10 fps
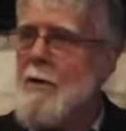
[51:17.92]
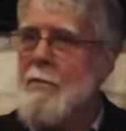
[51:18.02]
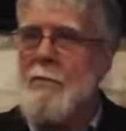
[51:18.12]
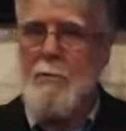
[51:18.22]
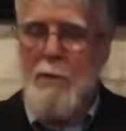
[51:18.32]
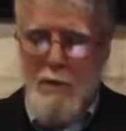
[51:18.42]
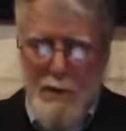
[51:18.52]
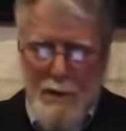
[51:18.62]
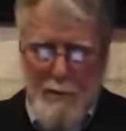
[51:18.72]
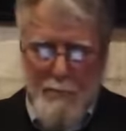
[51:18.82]
I made
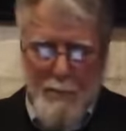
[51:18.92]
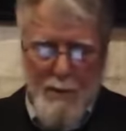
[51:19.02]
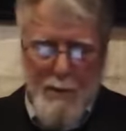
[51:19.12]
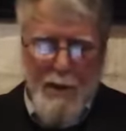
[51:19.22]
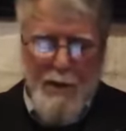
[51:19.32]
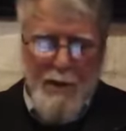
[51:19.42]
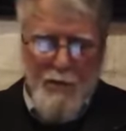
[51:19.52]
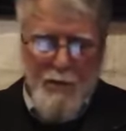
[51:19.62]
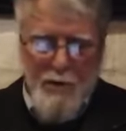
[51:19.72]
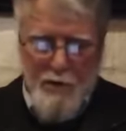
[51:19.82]
that clear. It
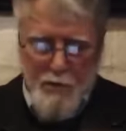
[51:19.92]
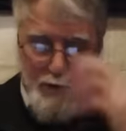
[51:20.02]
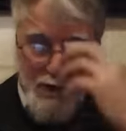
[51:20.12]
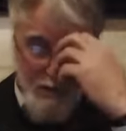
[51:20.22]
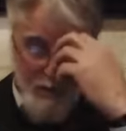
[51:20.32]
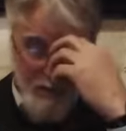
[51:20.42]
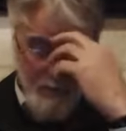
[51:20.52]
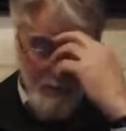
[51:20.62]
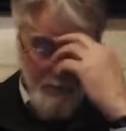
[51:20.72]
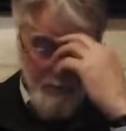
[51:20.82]
is for this reason
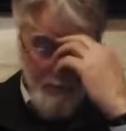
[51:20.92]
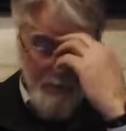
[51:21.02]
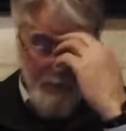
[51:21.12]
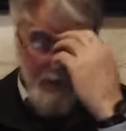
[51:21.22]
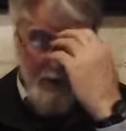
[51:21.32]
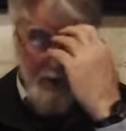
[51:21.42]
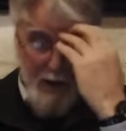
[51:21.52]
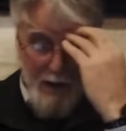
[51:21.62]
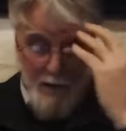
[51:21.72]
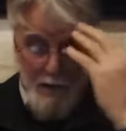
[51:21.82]
that
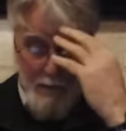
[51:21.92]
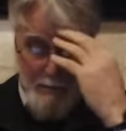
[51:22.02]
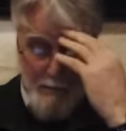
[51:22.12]
Sadl,